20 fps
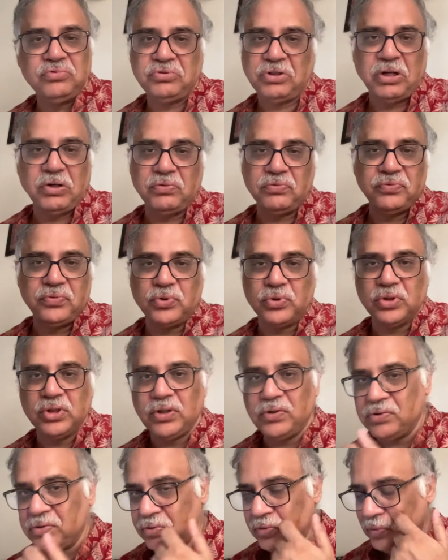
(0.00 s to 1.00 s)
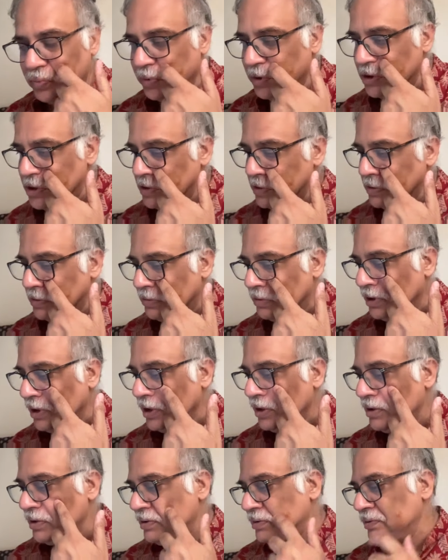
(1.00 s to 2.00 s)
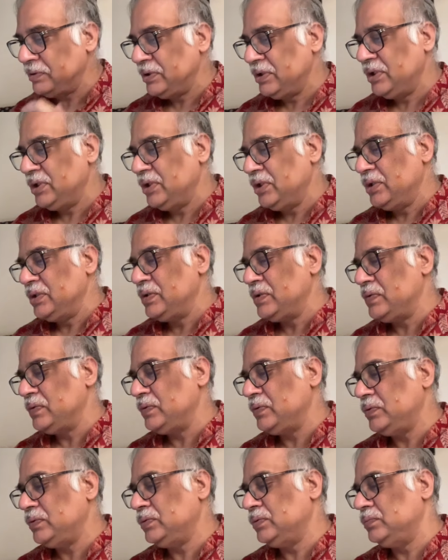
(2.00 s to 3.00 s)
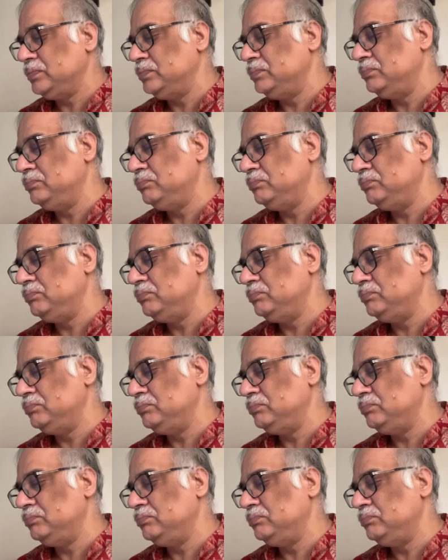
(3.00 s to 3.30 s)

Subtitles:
around 4,000 rupees, right? So